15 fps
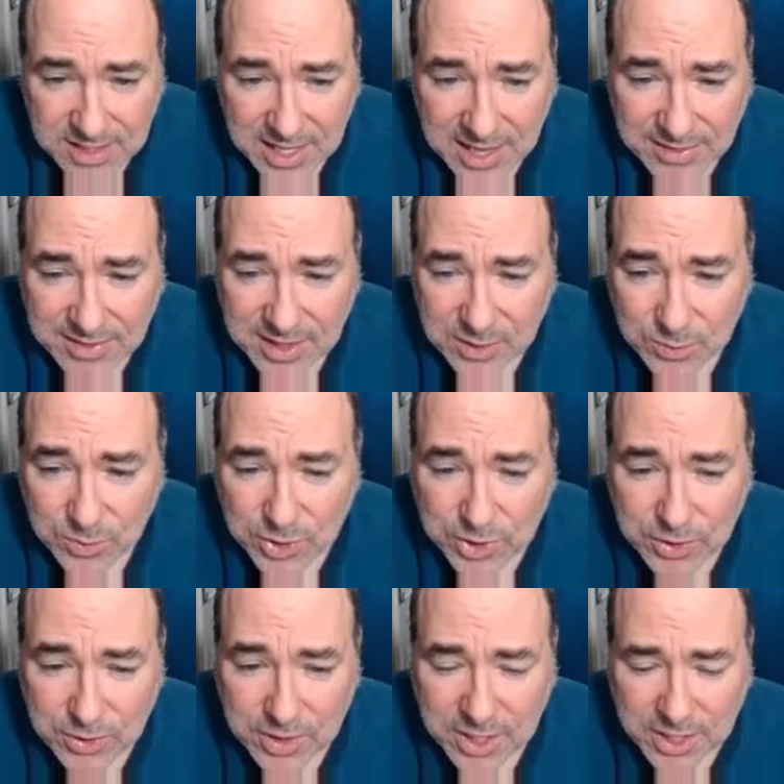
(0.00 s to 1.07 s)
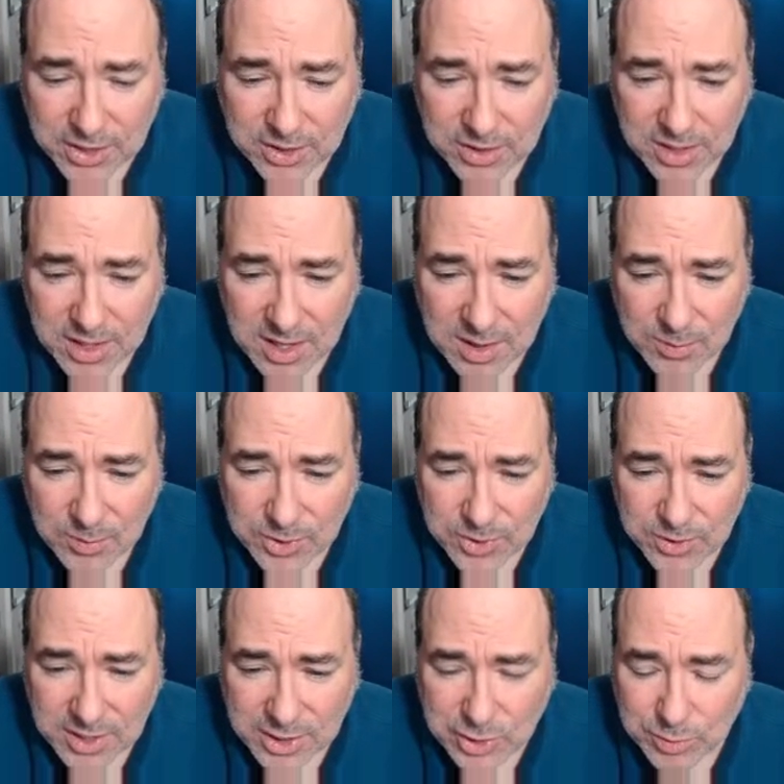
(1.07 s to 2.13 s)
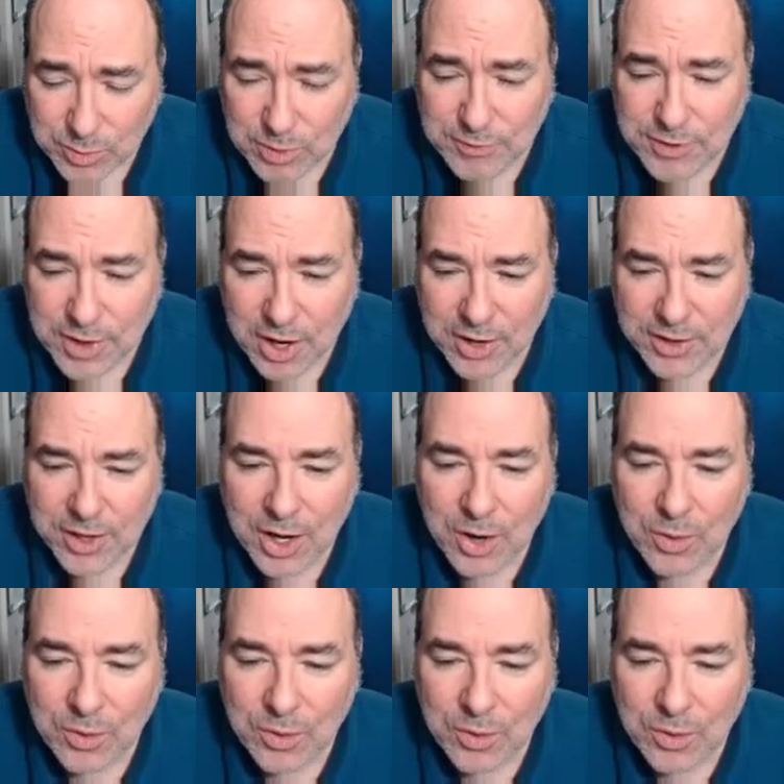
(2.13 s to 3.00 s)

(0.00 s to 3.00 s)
And then would you like to remove the audio?